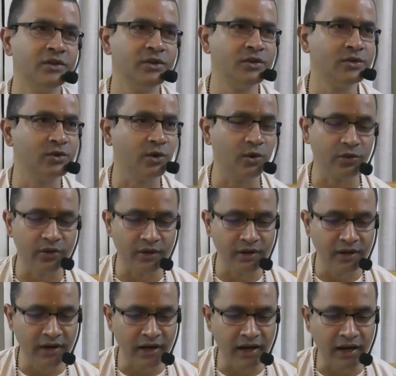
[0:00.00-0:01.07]
So,
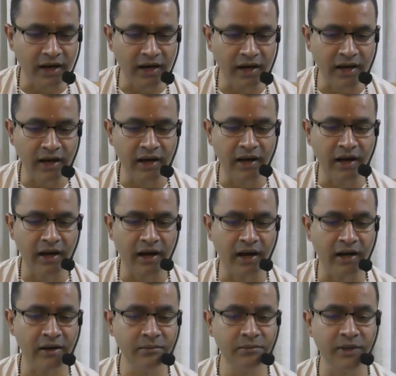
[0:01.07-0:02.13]

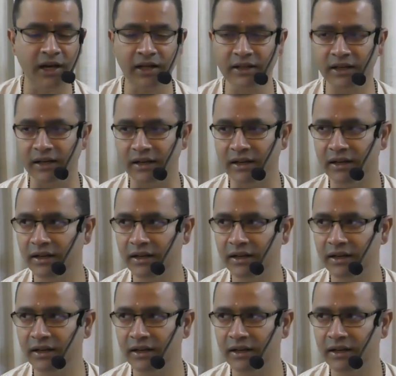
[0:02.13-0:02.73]
aham data